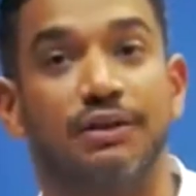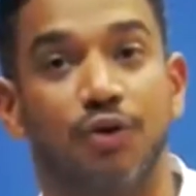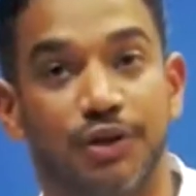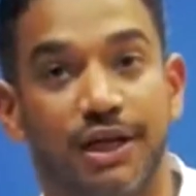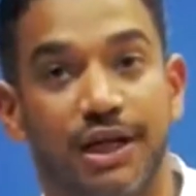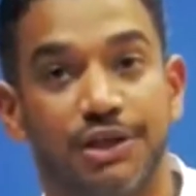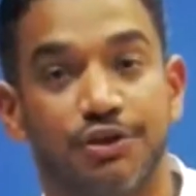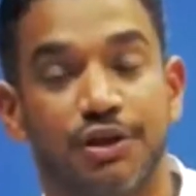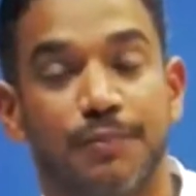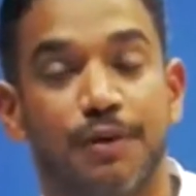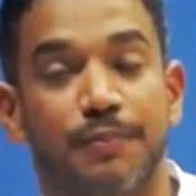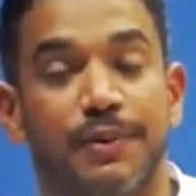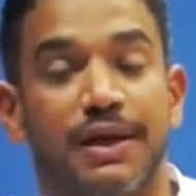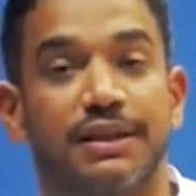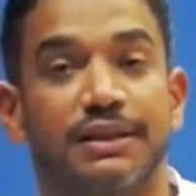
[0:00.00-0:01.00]
we have
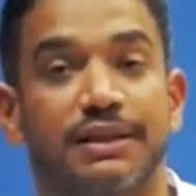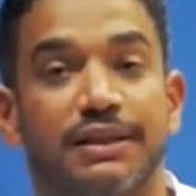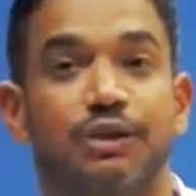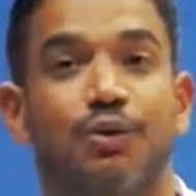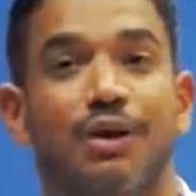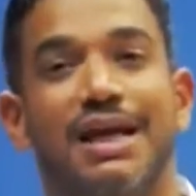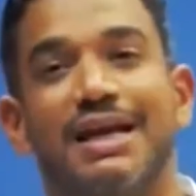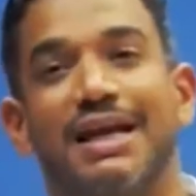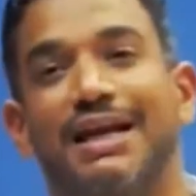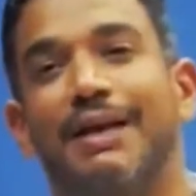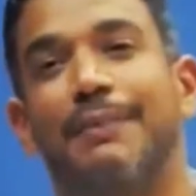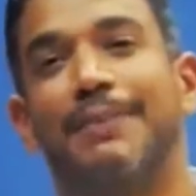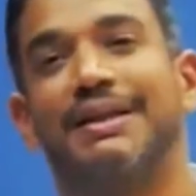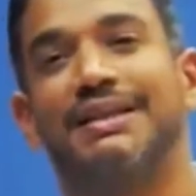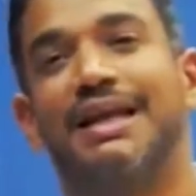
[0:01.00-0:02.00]
to
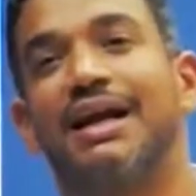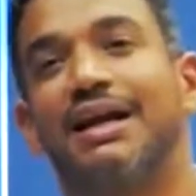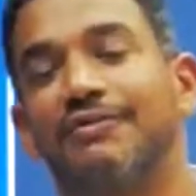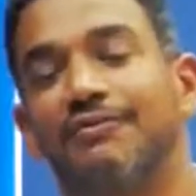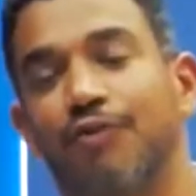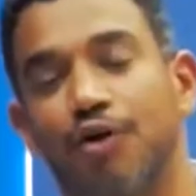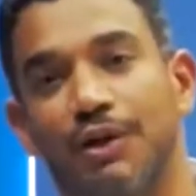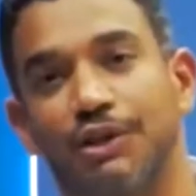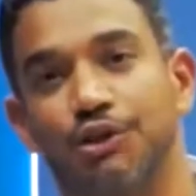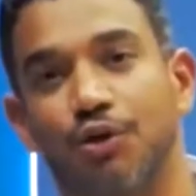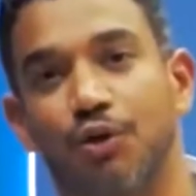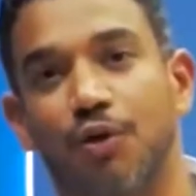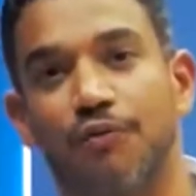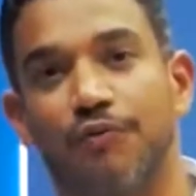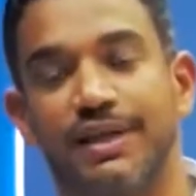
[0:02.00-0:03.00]
respect intellectual
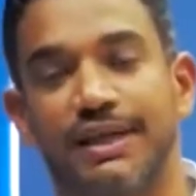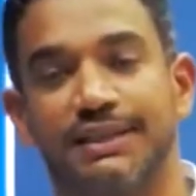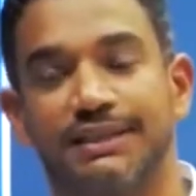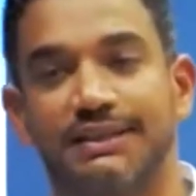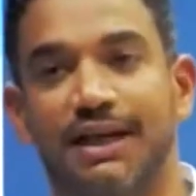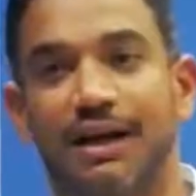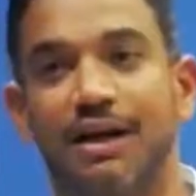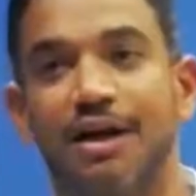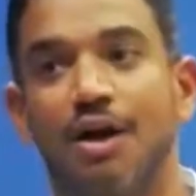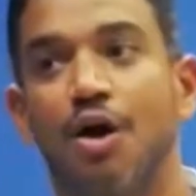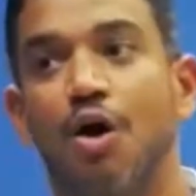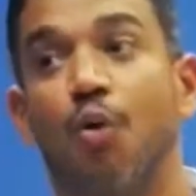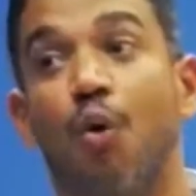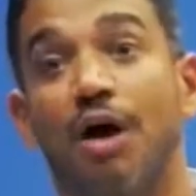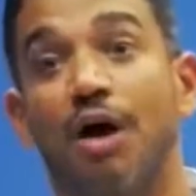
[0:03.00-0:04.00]
property rights
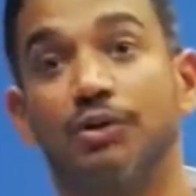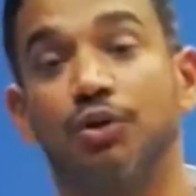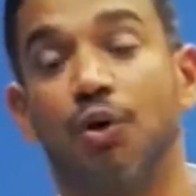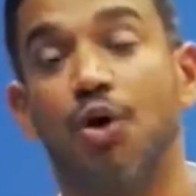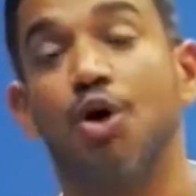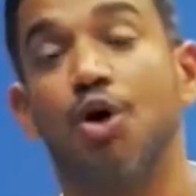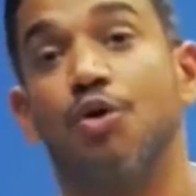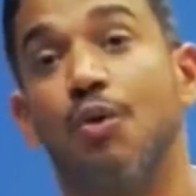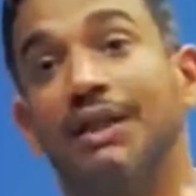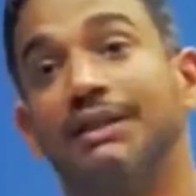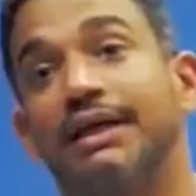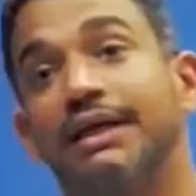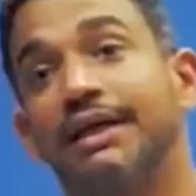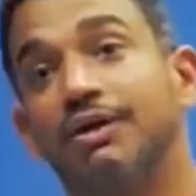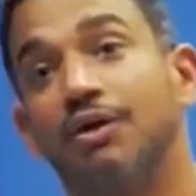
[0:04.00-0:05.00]
and confidential
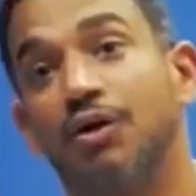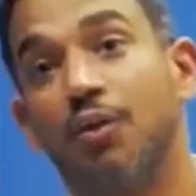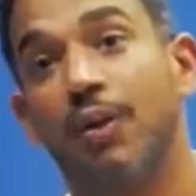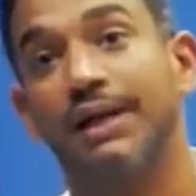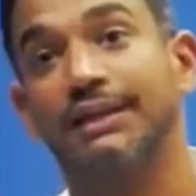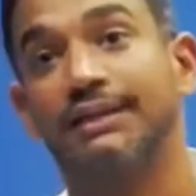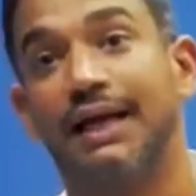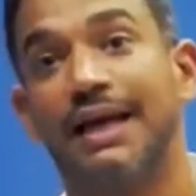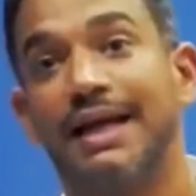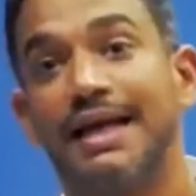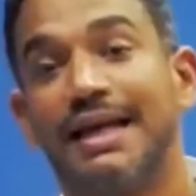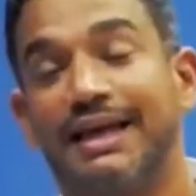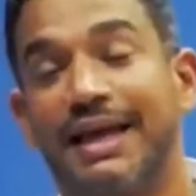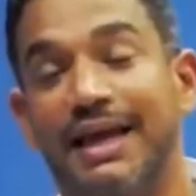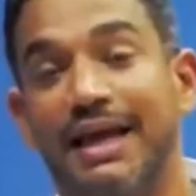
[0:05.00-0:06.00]
information when
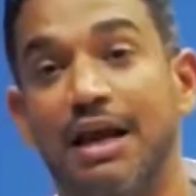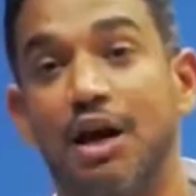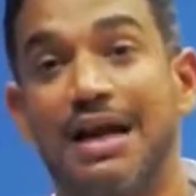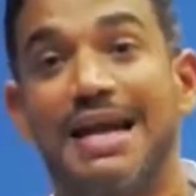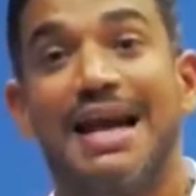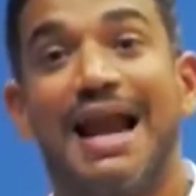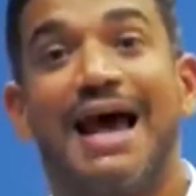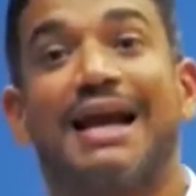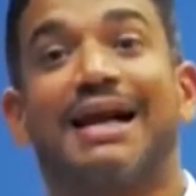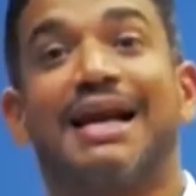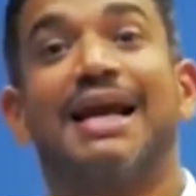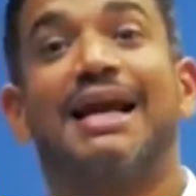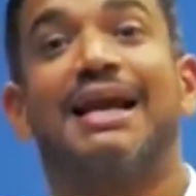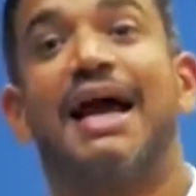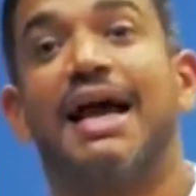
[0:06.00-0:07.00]
they
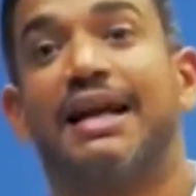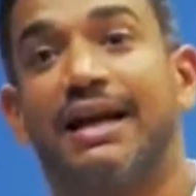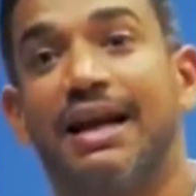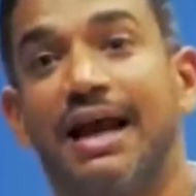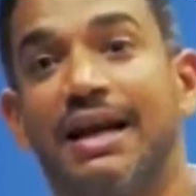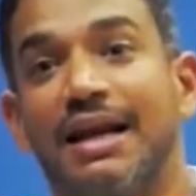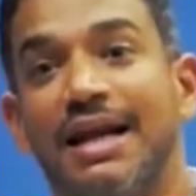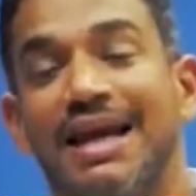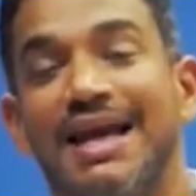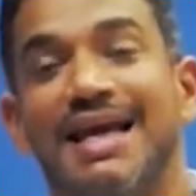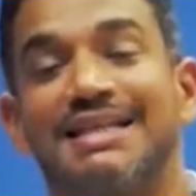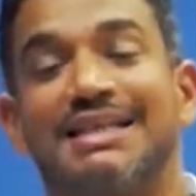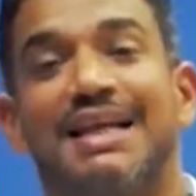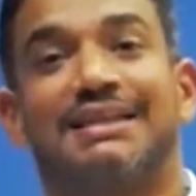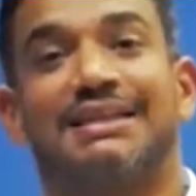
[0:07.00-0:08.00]
haven't having to the
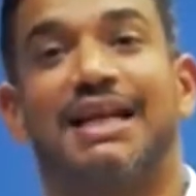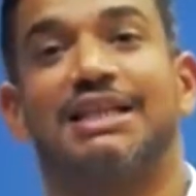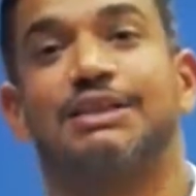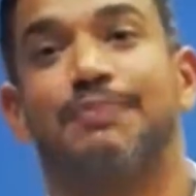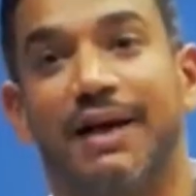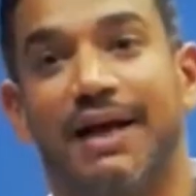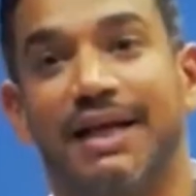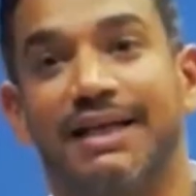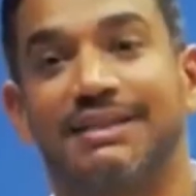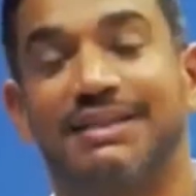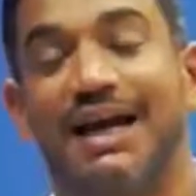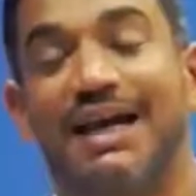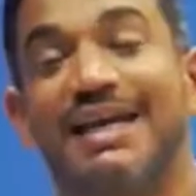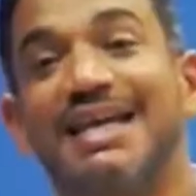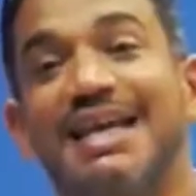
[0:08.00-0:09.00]
consideration that the
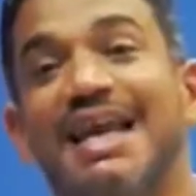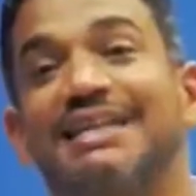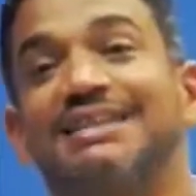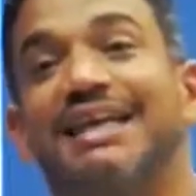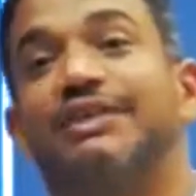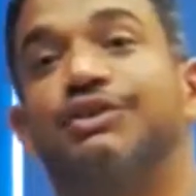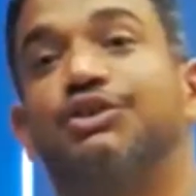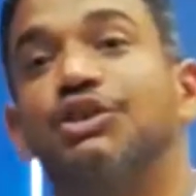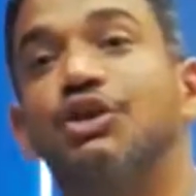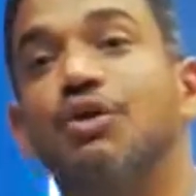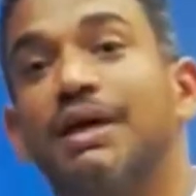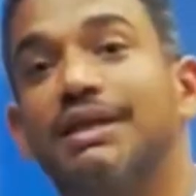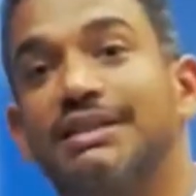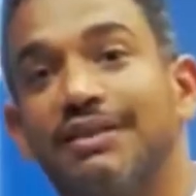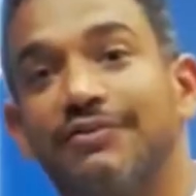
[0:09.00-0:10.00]
general rule is
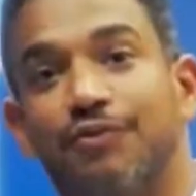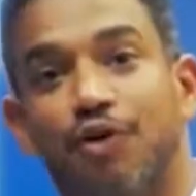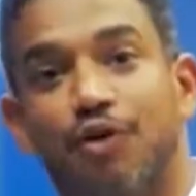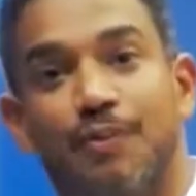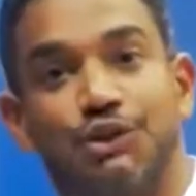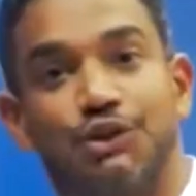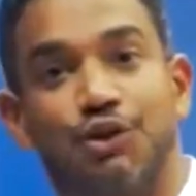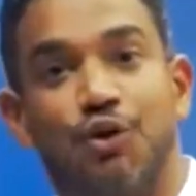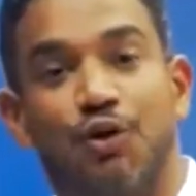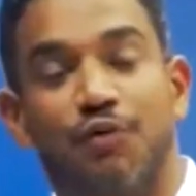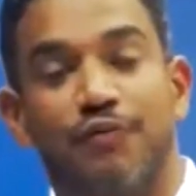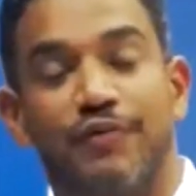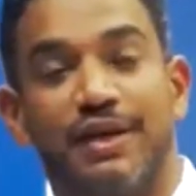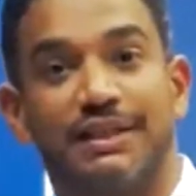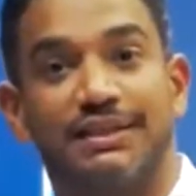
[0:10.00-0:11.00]
transparency and the
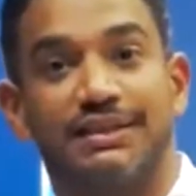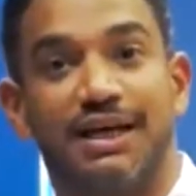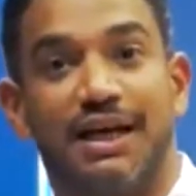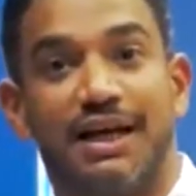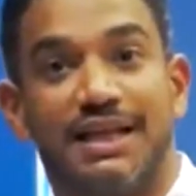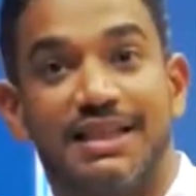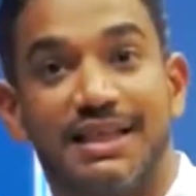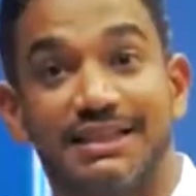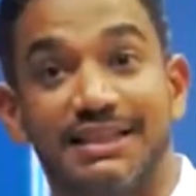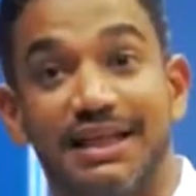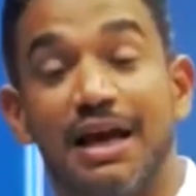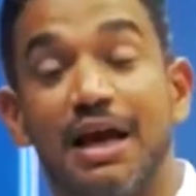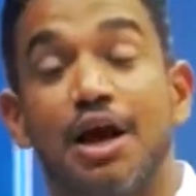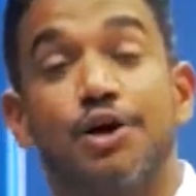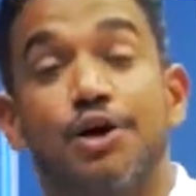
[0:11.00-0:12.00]
exception is
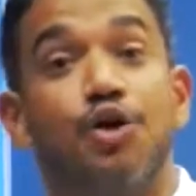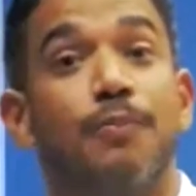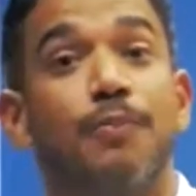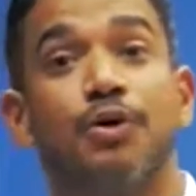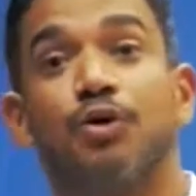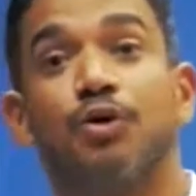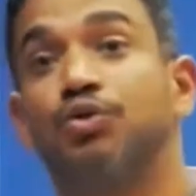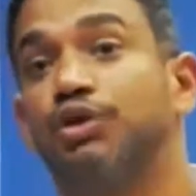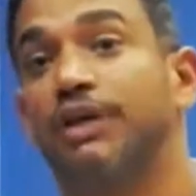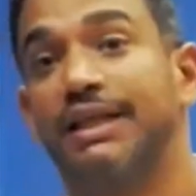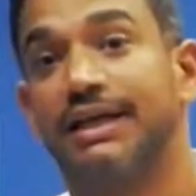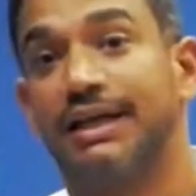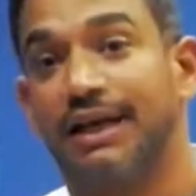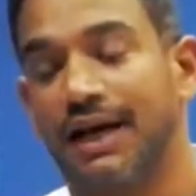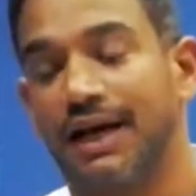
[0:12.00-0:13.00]
the
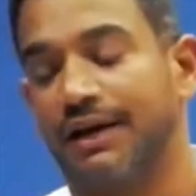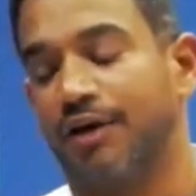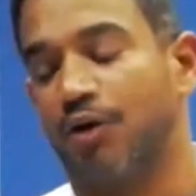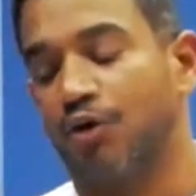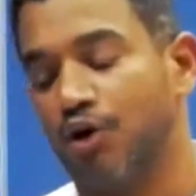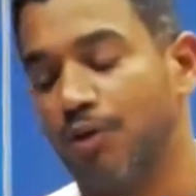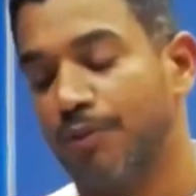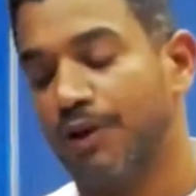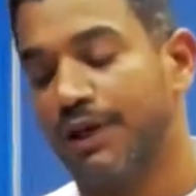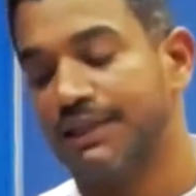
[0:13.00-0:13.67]
confidential information.